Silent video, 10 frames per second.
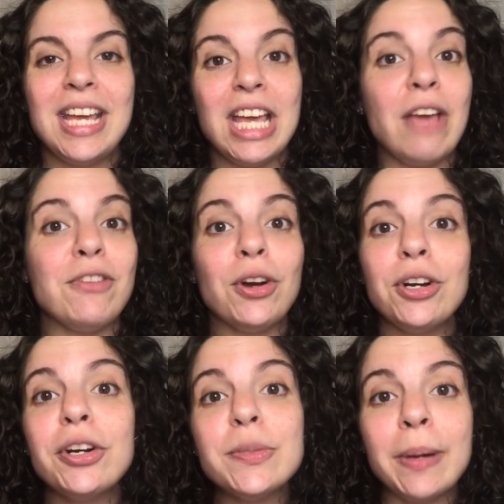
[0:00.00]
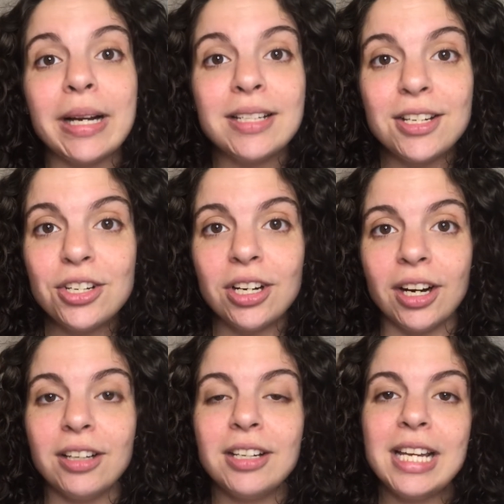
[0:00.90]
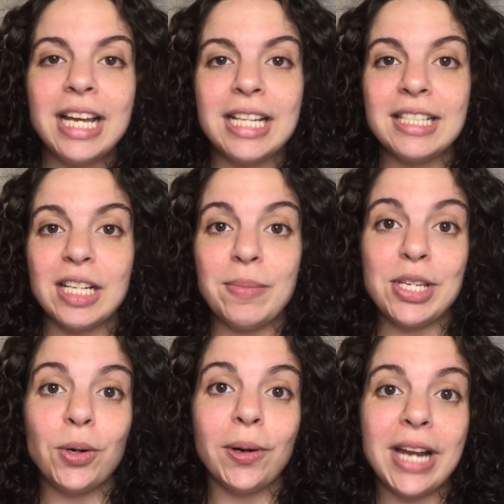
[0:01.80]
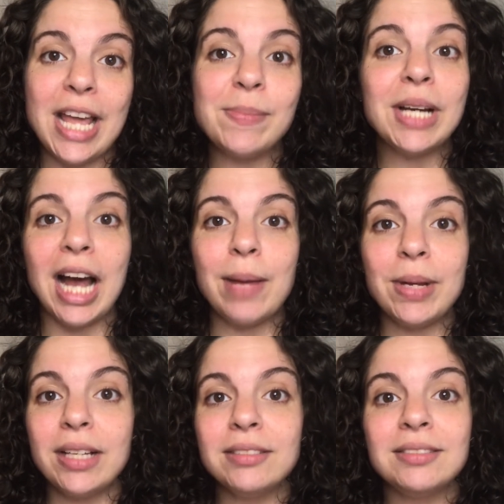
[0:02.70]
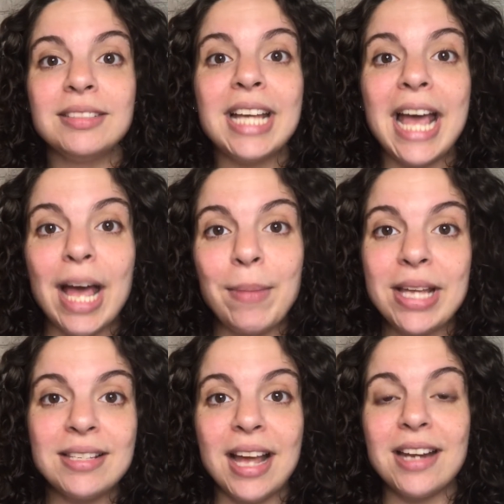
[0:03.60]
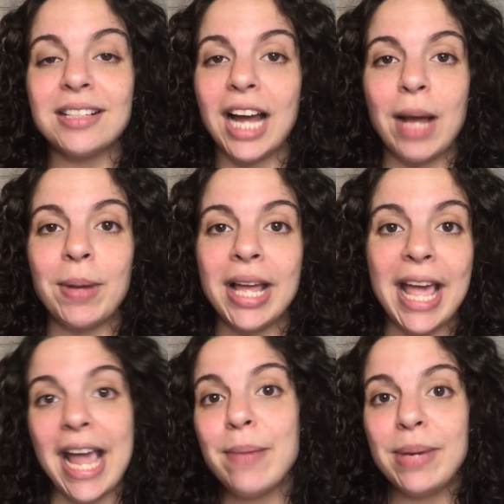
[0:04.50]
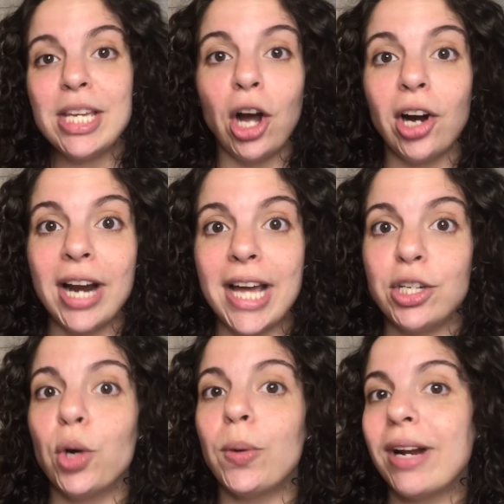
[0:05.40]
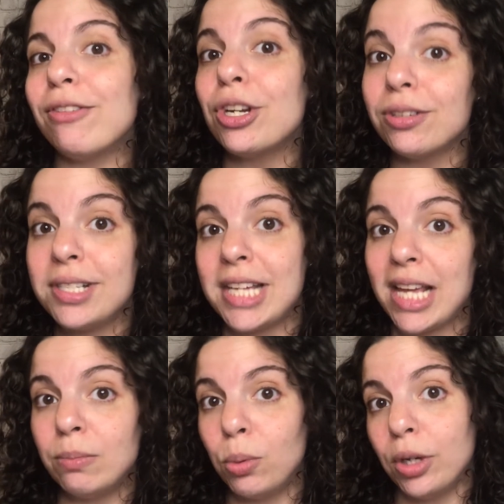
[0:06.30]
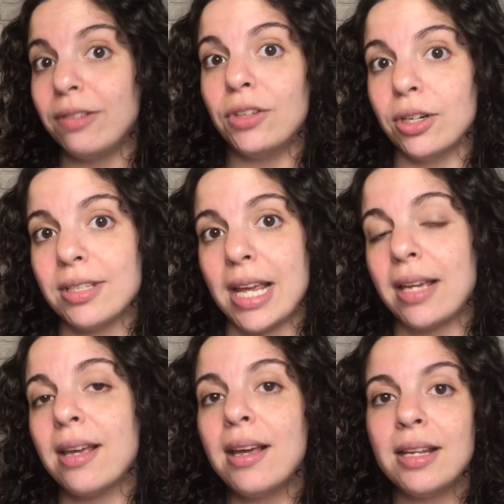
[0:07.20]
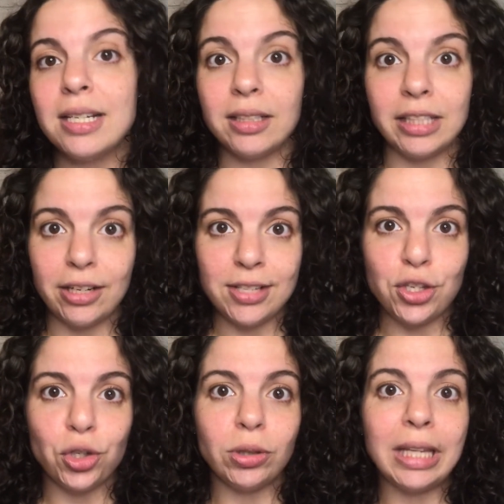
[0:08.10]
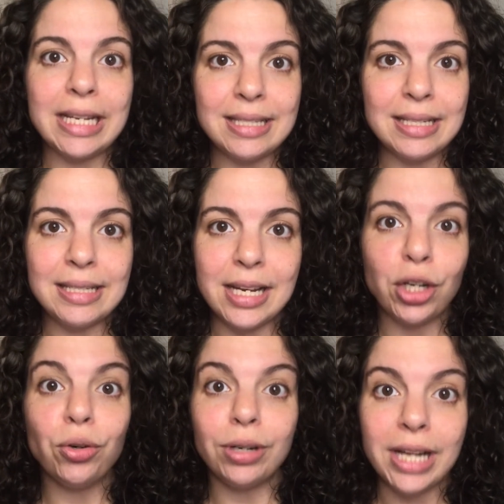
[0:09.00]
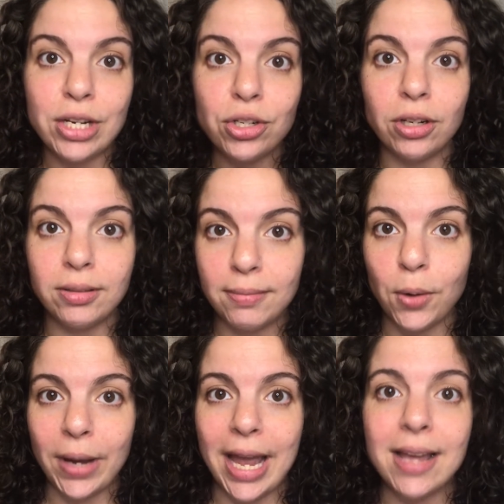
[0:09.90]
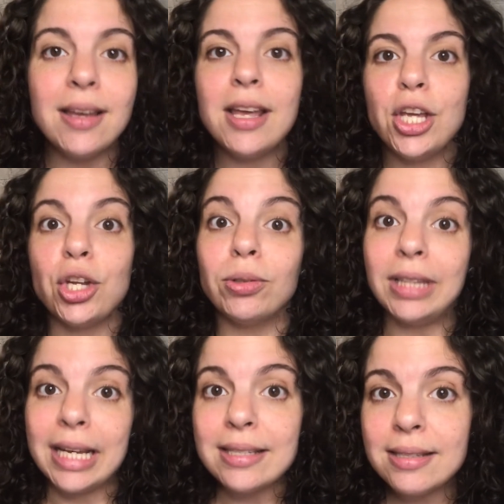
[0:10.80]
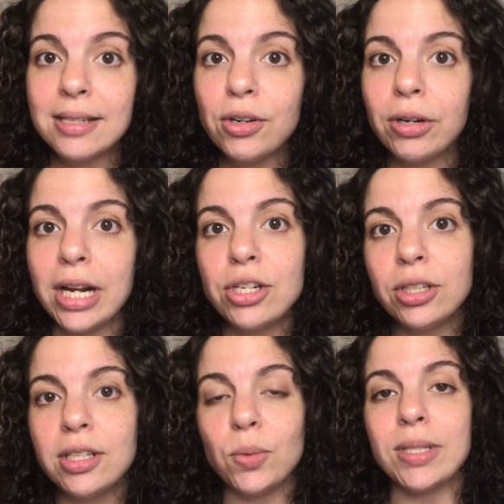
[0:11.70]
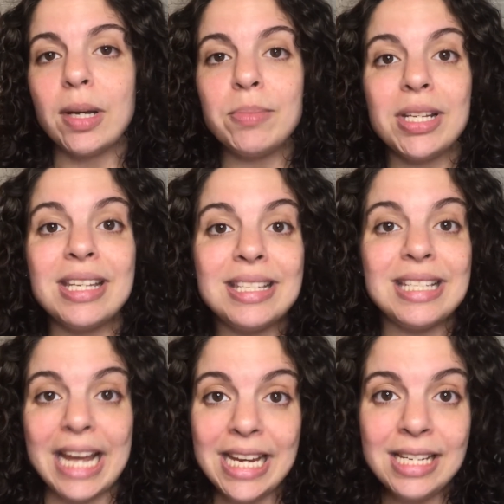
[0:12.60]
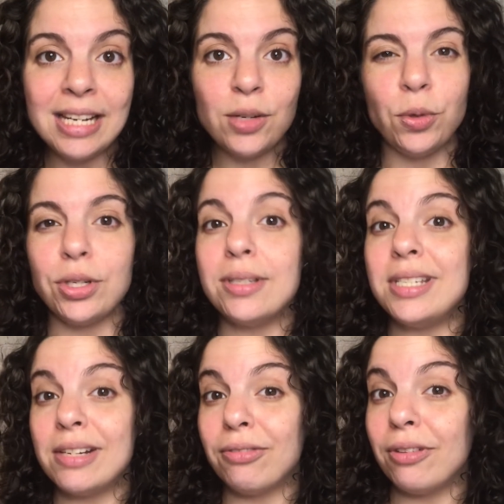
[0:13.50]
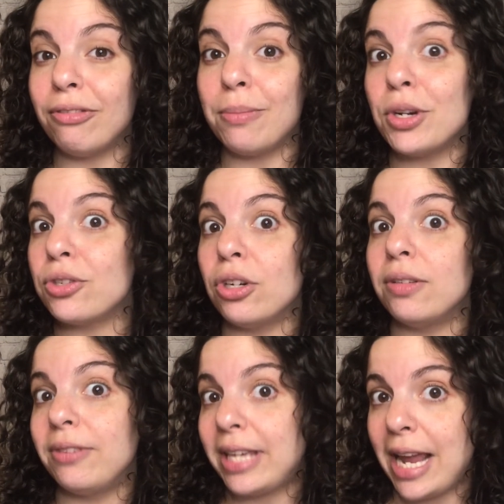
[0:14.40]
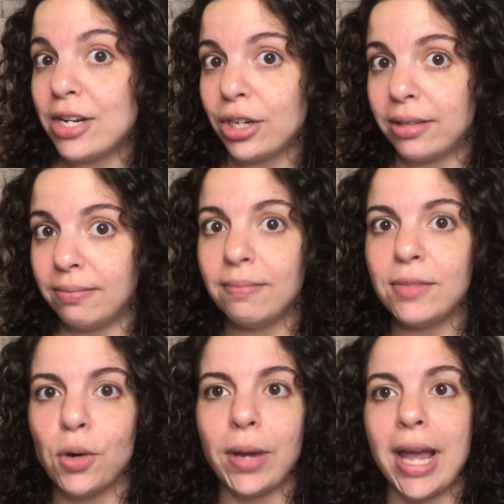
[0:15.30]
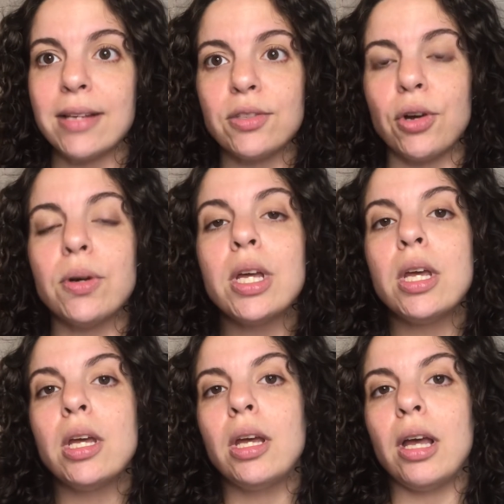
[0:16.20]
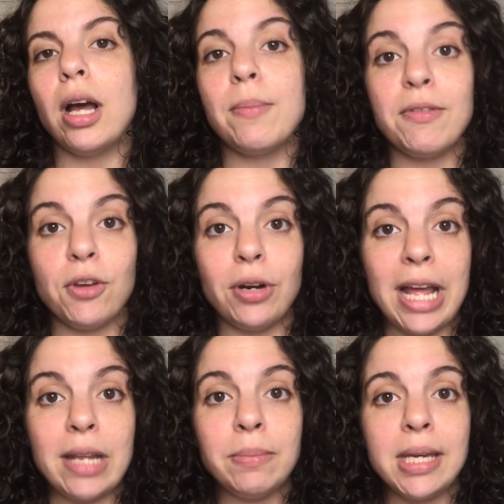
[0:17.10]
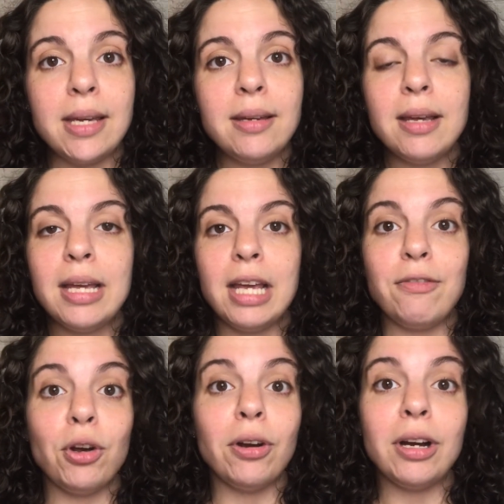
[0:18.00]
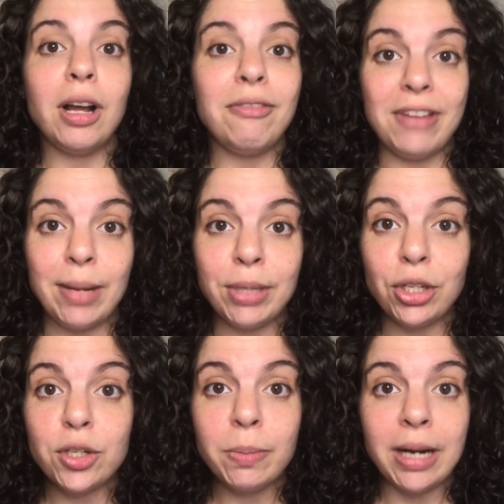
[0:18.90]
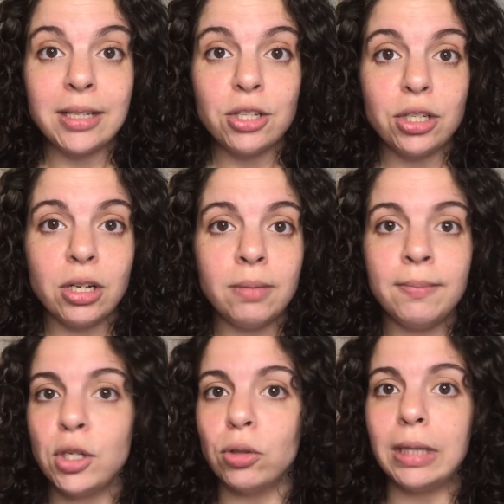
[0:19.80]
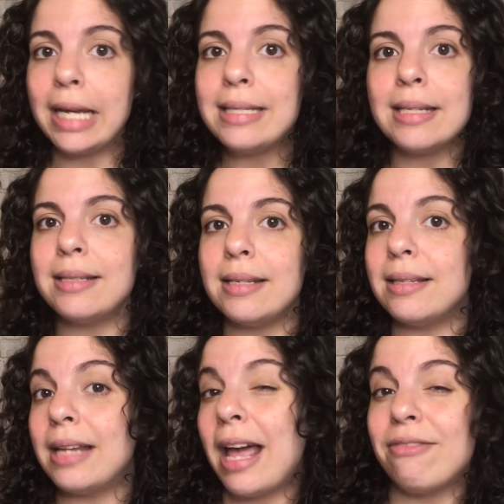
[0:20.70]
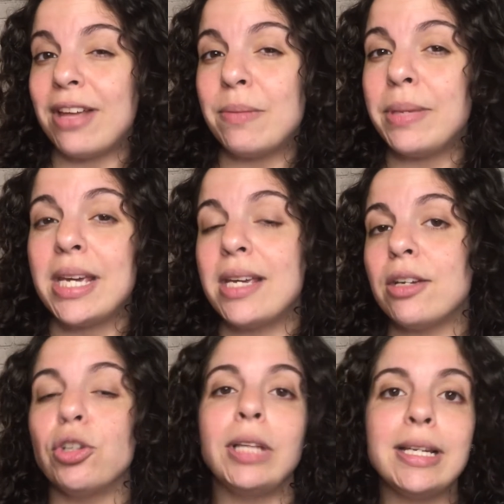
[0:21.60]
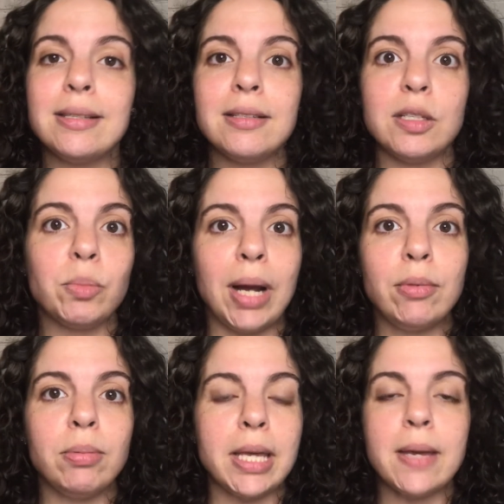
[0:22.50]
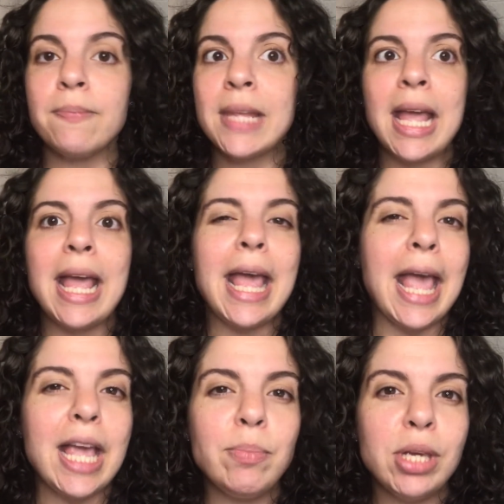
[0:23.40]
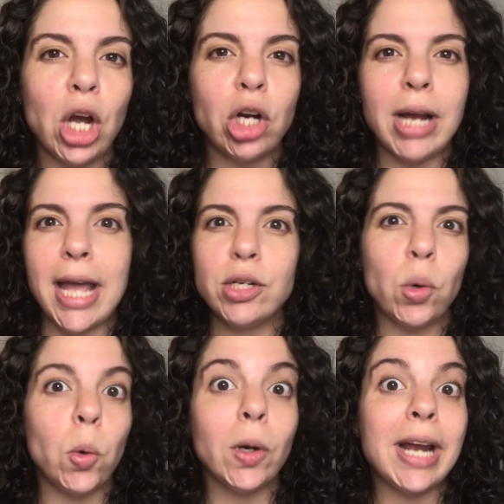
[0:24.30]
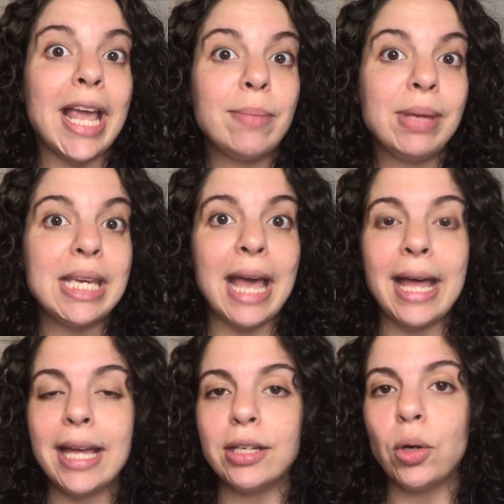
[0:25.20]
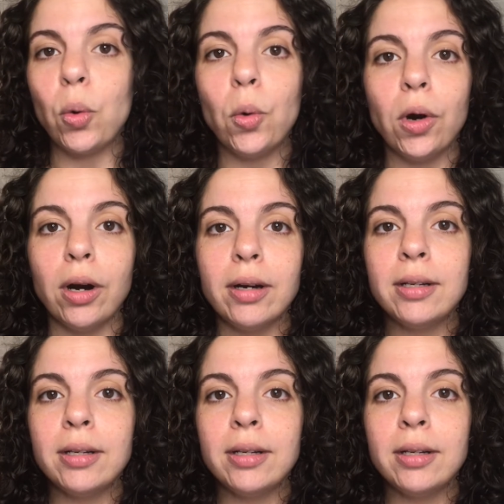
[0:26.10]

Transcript: If you're a nurse practitioner, it's going to be your name, comma, MSN, comma, APRN, or whatever your state board of nursing declares as your licensing credential. Okay, your licensing credential is what's up to the state, which is different from your certification. Okay, so if you're an NP, if you're a family nurse practitioner, your license is an FNP. Your license is probably APRN or APN or